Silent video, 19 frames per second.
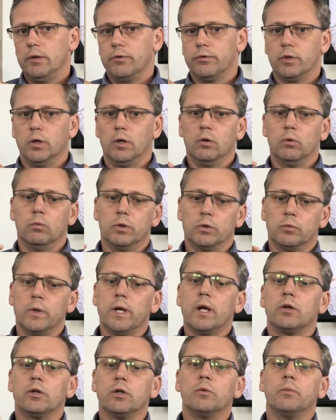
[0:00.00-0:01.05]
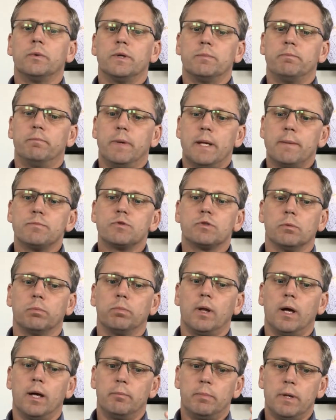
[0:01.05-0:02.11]
So what we are doing with
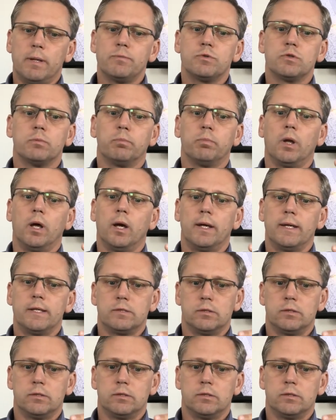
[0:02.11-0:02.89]
BIMsupply